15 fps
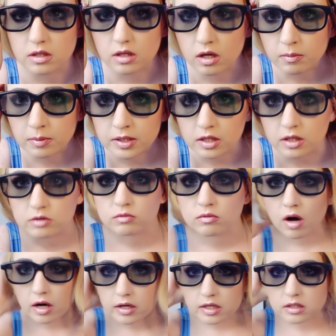oh my god,
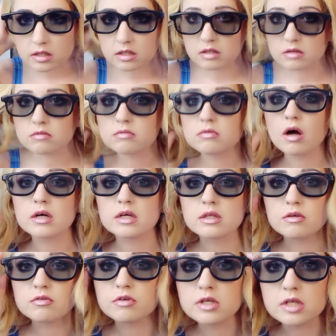rocking
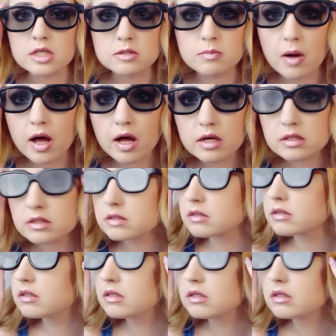the 3D specs.